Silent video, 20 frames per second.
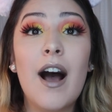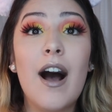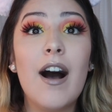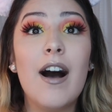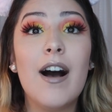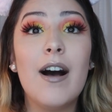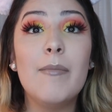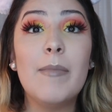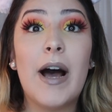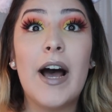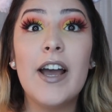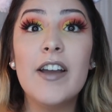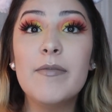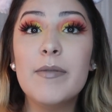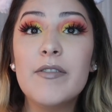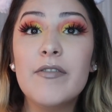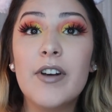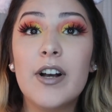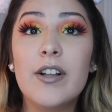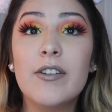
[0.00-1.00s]
I've
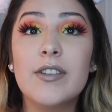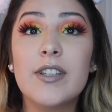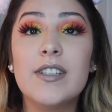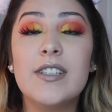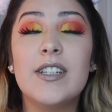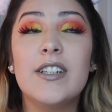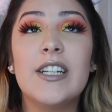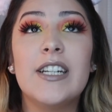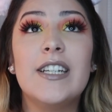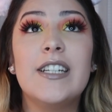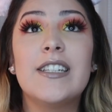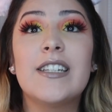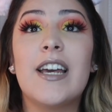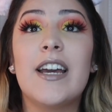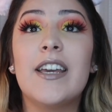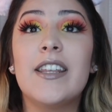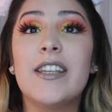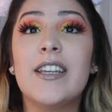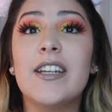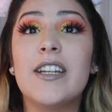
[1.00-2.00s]
been following the series.
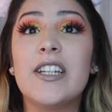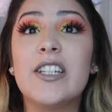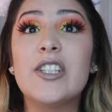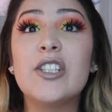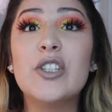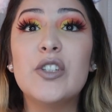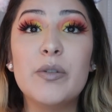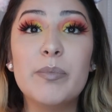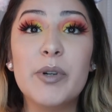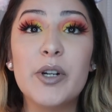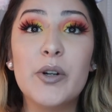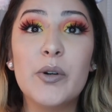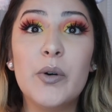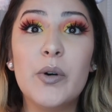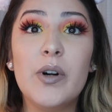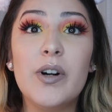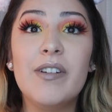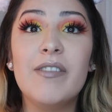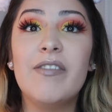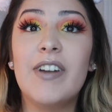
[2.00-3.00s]
I think it's super
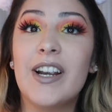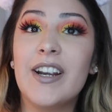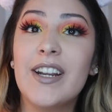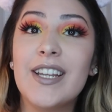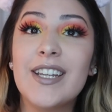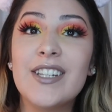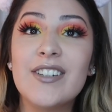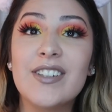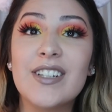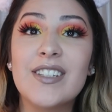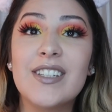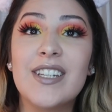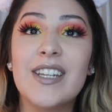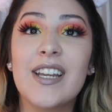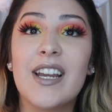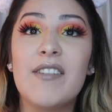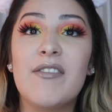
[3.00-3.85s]
cool, very interesting.